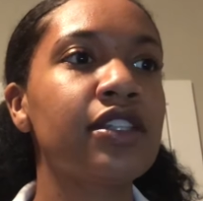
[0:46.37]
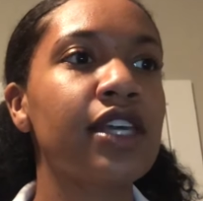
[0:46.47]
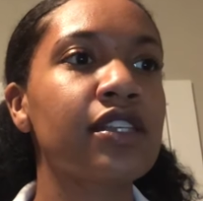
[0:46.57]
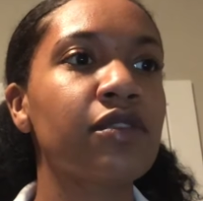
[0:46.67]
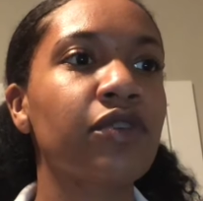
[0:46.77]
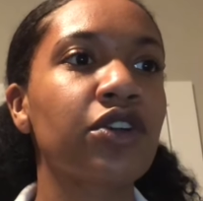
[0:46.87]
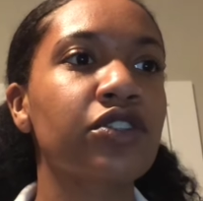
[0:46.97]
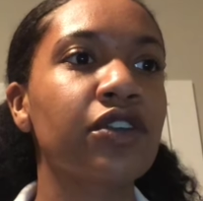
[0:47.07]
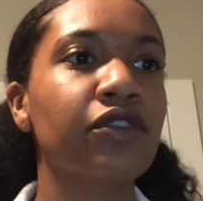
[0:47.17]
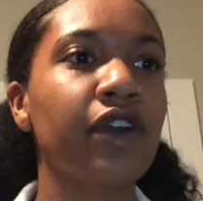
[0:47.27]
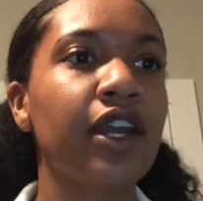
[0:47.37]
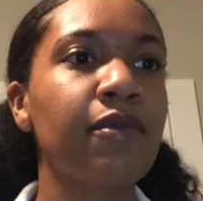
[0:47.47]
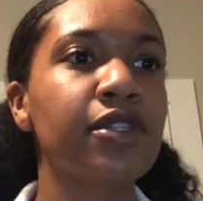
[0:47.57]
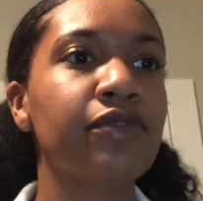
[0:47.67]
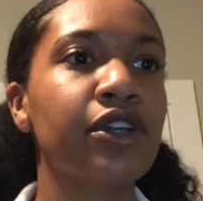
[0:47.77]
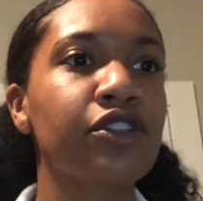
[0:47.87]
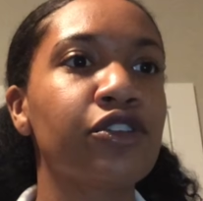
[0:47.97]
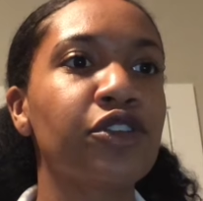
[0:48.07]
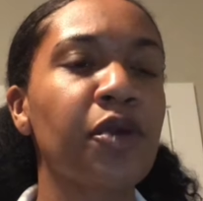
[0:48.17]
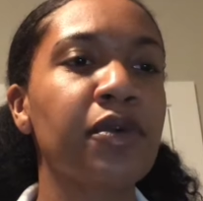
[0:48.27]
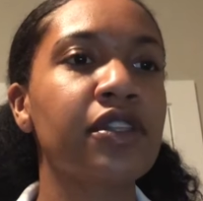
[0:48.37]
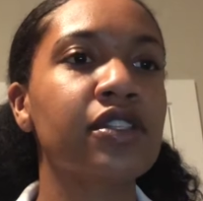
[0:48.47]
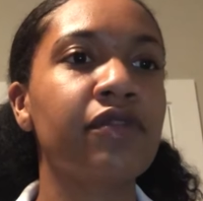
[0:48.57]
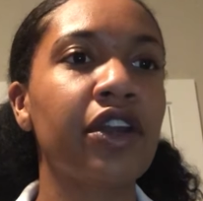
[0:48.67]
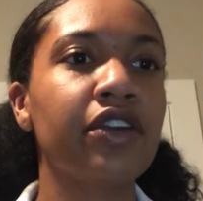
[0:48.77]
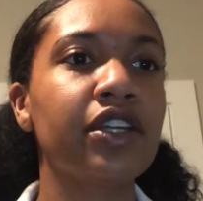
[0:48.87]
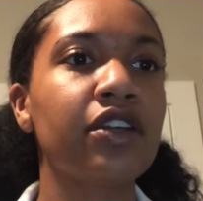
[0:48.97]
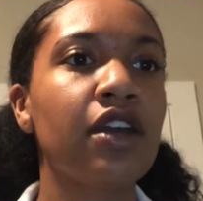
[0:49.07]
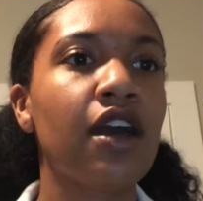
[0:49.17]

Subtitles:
test the function of the right hemisphere to determine the severity